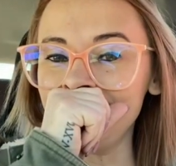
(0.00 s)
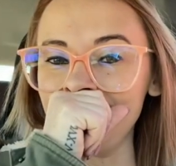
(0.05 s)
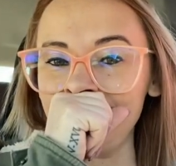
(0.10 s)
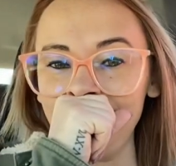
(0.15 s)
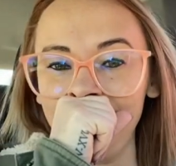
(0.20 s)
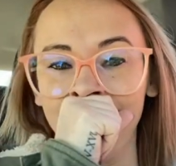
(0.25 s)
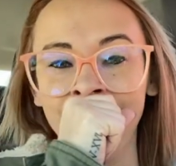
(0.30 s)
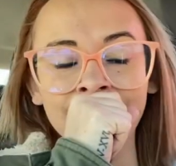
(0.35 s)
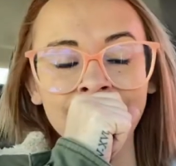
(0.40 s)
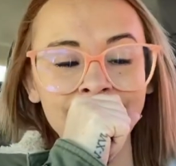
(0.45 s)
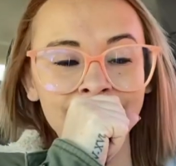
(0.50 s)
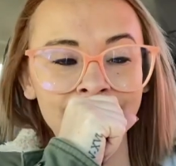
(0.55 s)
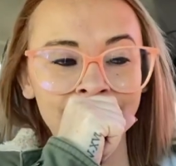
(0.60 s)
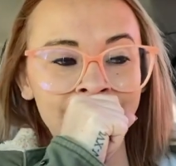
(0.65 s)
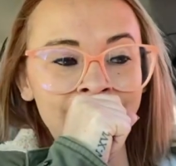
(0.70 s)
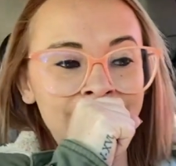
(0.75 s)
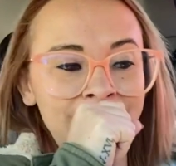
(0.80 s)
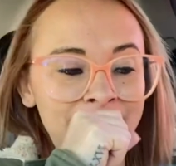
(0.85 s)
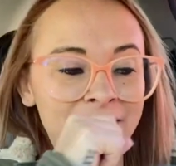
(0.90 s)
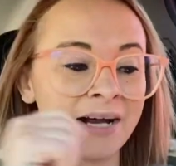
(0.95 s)

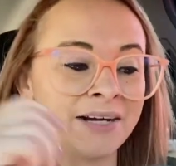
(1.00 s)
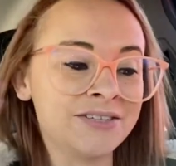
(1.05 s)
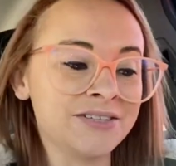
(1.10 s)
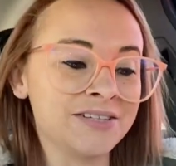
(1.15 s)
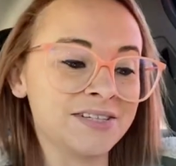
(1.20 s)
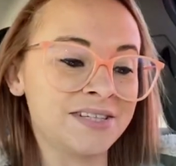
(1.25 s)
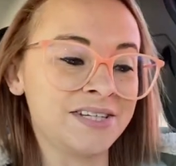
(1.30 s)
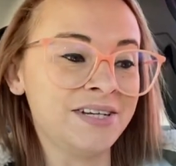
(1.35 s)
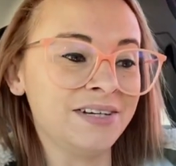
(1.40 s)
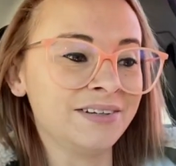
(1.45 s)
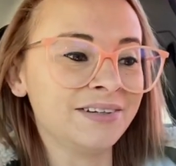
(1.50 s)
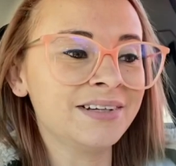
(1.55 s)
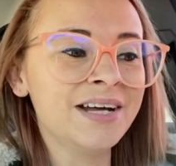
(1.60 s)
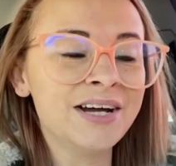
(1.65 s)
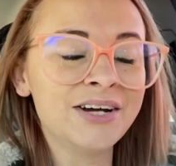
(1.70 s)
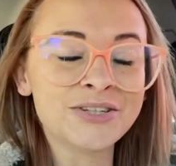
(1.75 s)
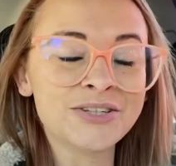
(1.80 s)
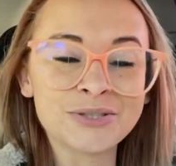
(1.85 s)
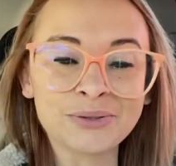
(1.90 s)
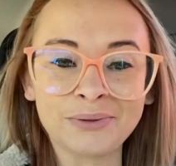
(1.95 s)

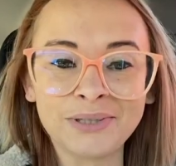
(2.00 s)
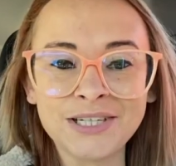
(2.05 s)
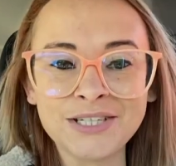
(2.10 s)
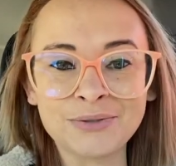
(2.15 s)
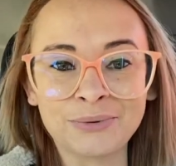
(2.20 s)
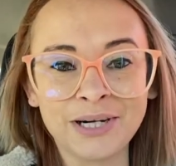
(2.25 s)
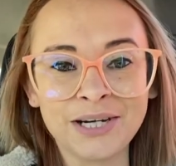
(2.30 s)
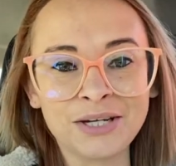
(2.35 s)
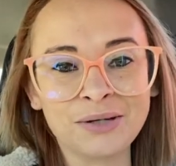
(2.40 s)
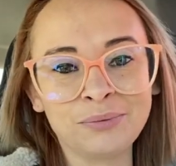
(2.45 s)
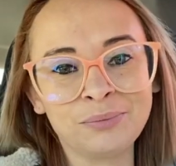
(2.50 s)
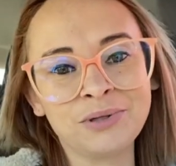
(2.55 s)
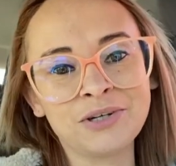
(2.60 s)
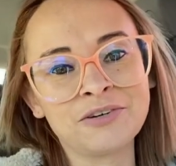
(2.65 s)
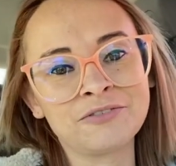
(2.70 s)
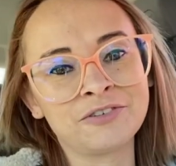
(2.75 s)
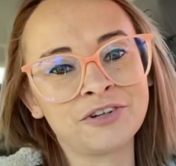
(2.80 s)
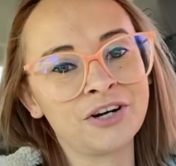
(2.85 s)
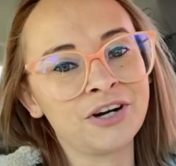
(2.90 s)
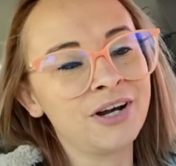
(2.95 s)
2020 can be
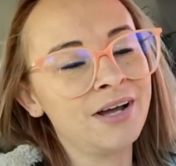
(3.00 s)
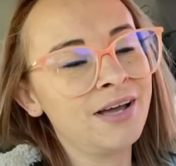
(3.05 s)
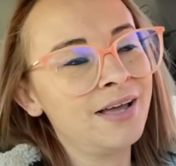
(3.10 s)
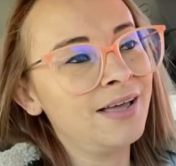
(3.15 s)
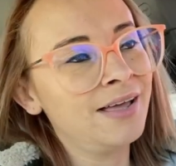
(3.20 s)
over